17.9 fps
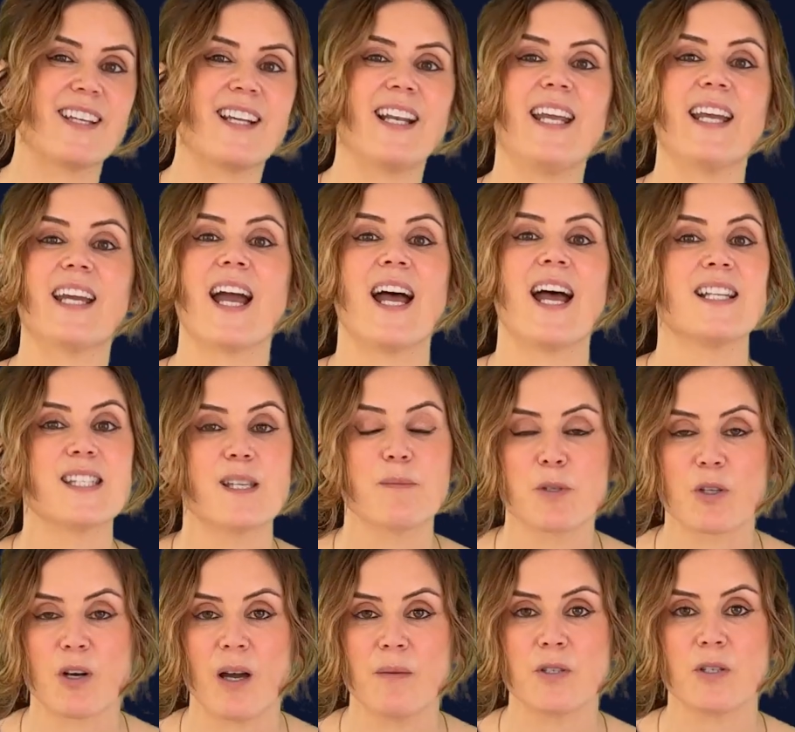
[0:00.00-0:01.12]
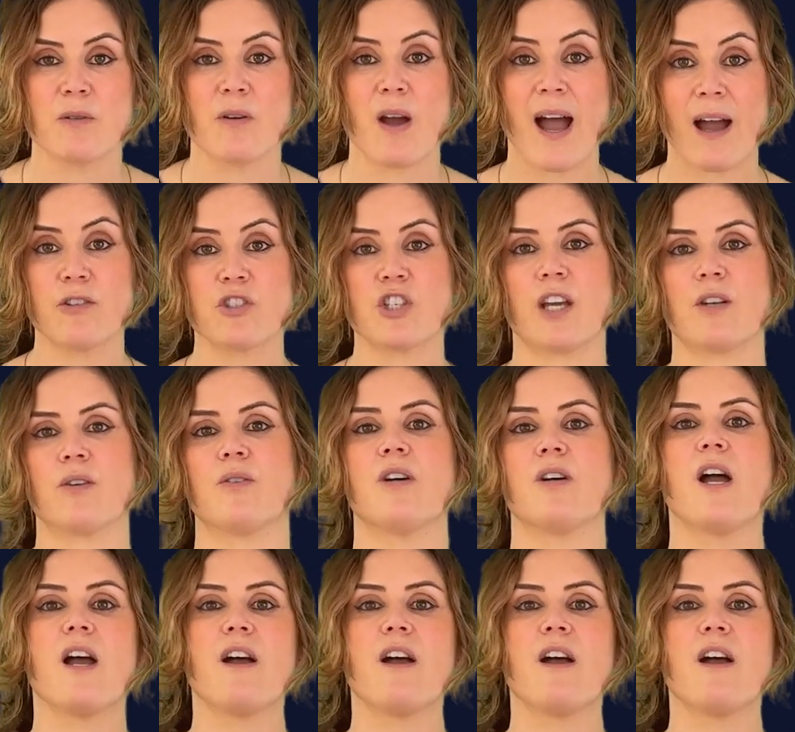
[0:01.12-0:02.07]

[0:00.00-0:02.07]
click and subscribe to our channel